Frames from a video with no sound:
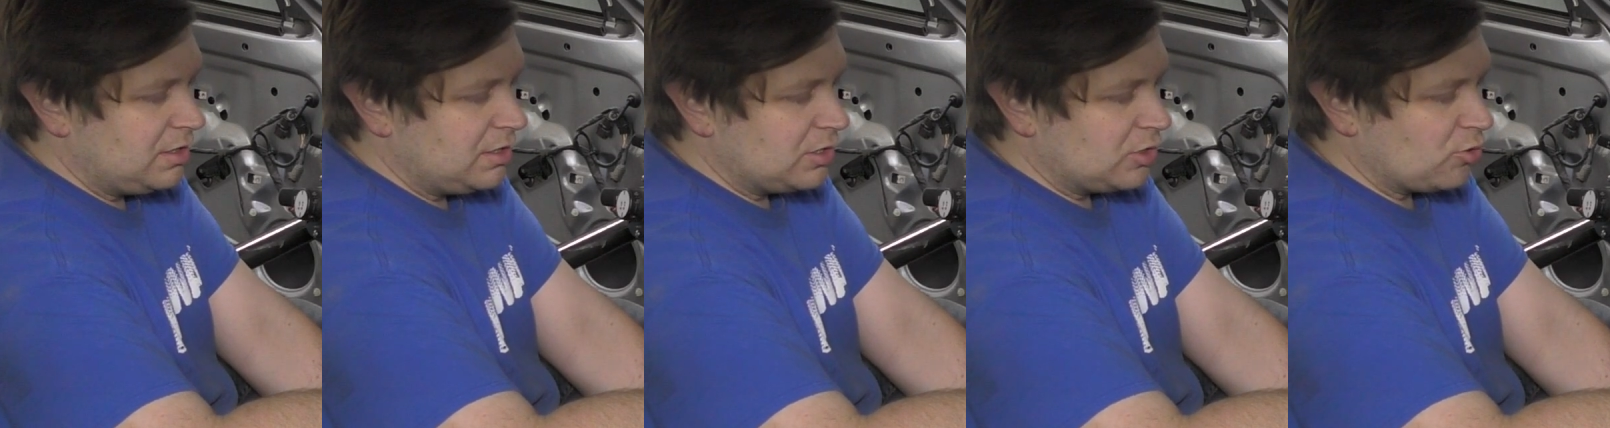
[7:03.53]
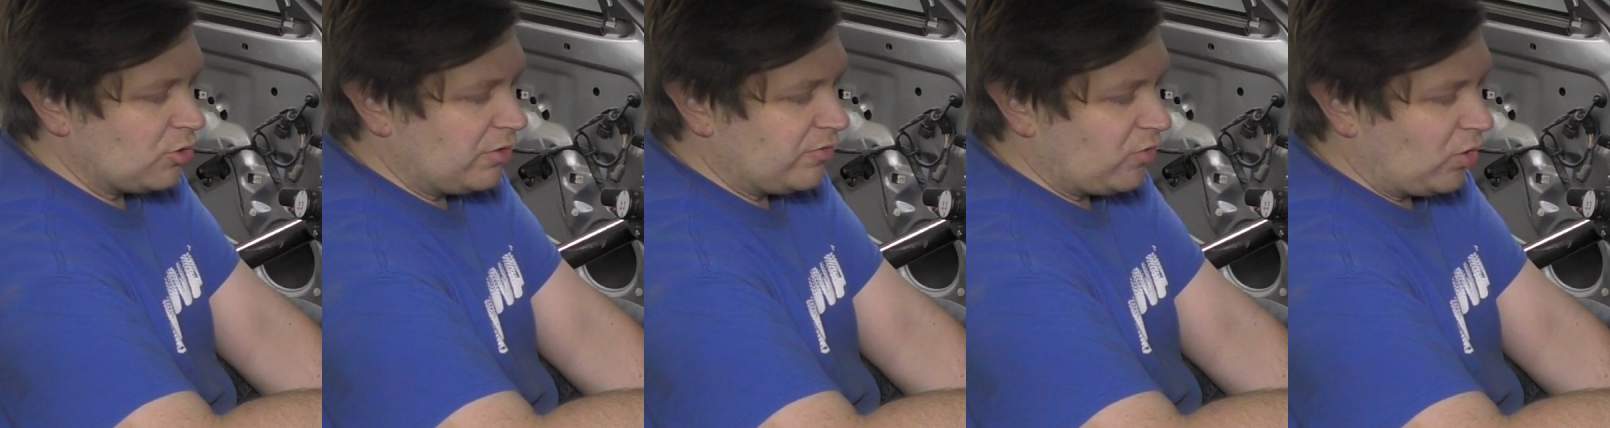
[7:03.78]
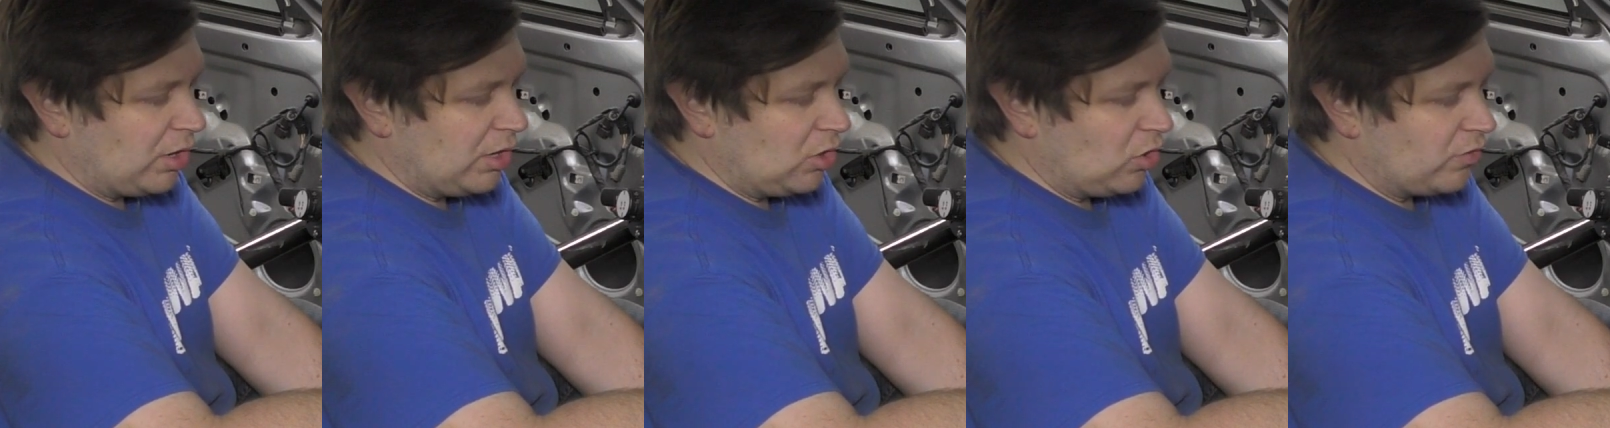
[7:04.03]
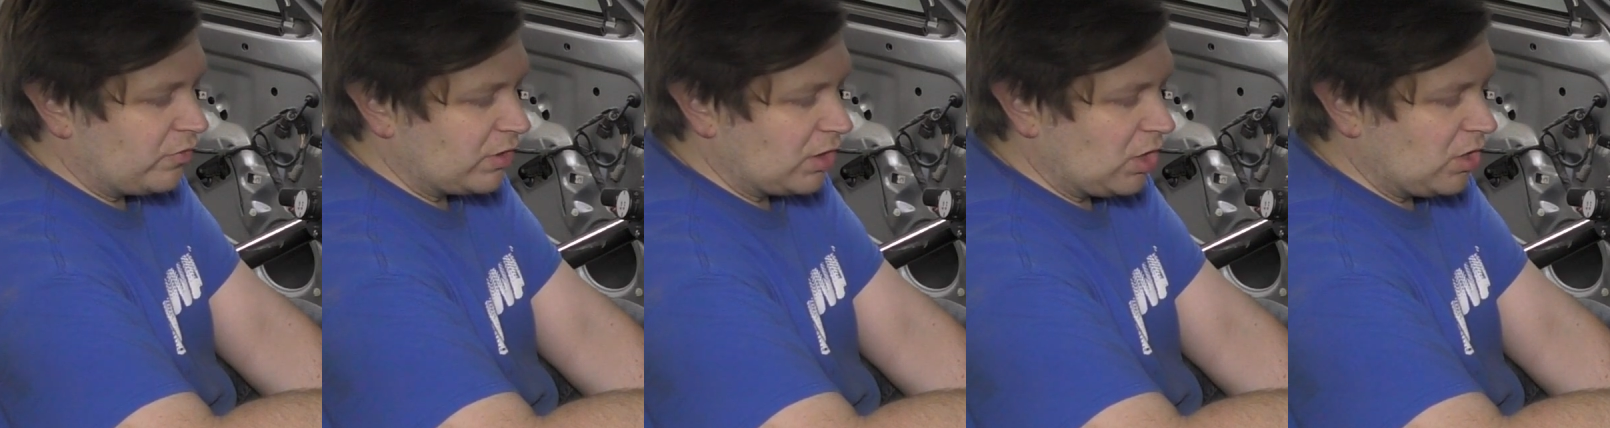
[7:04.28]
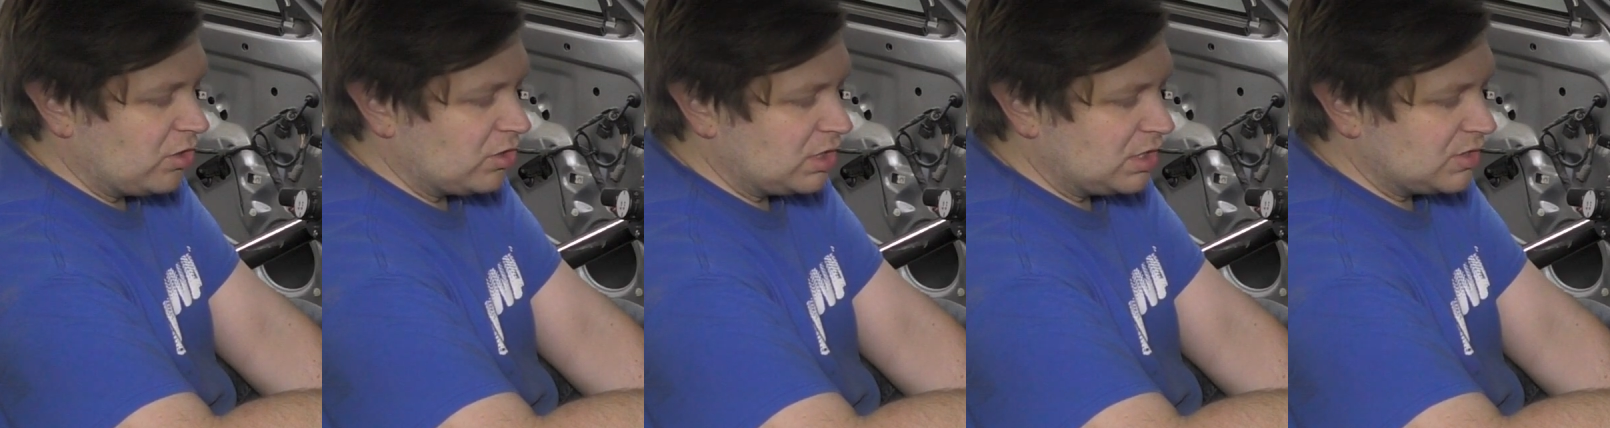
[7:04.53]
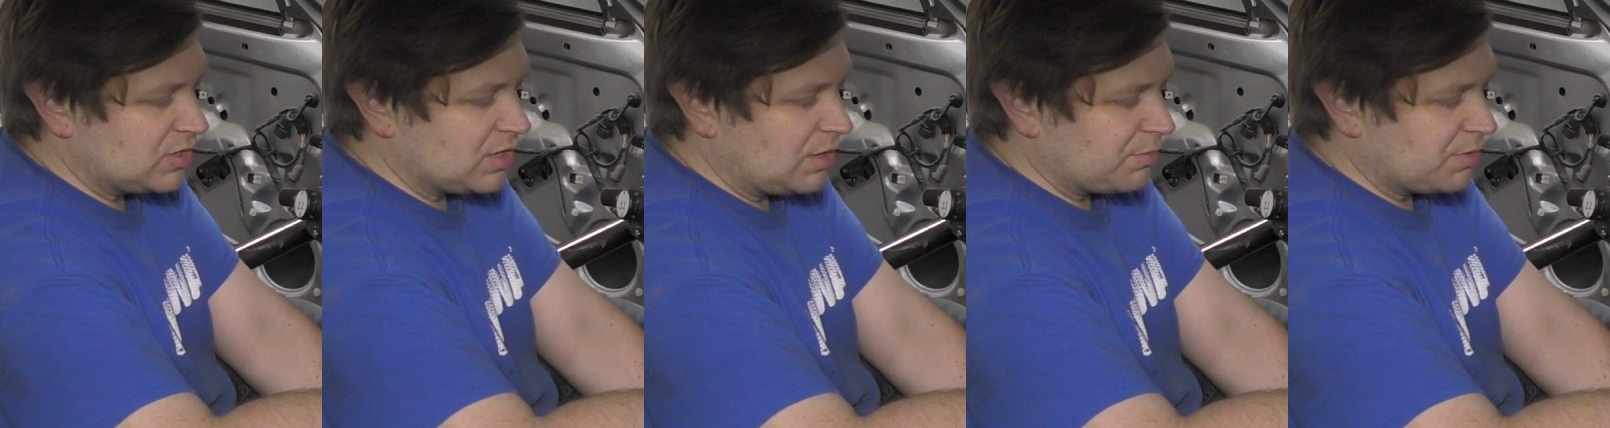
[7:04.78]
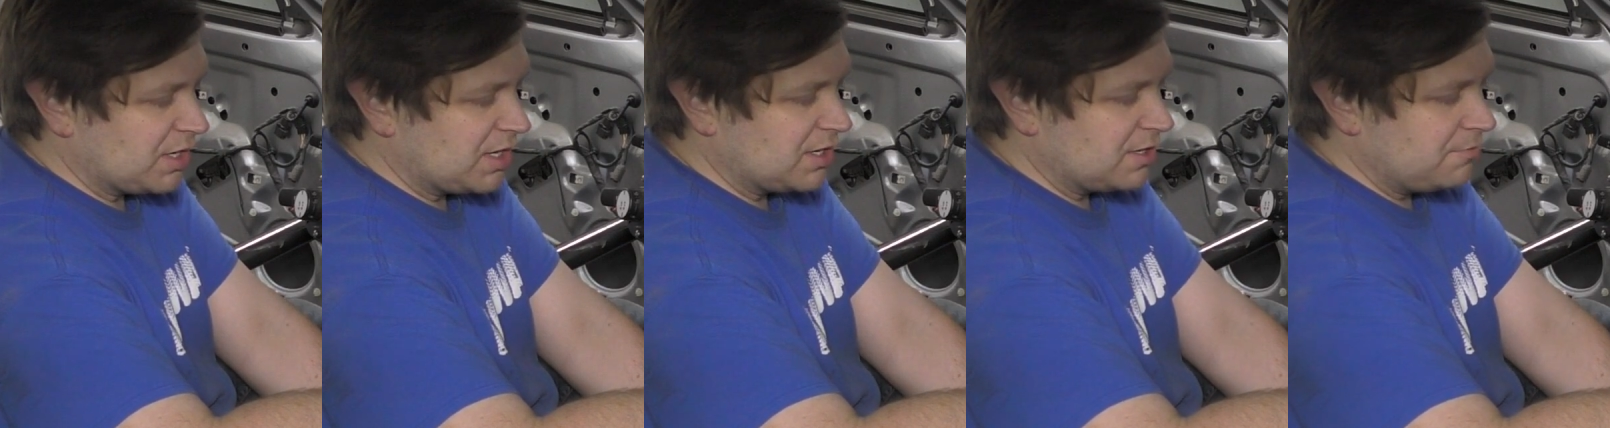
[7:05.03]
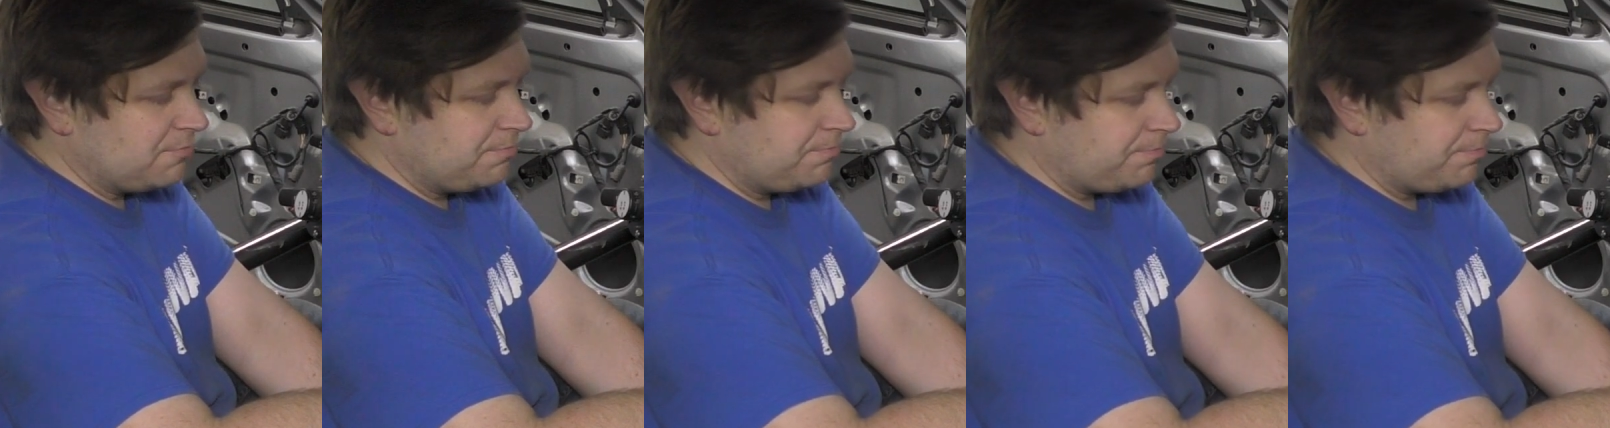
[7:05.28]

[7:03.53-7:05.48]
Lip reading: to avoid overloading something,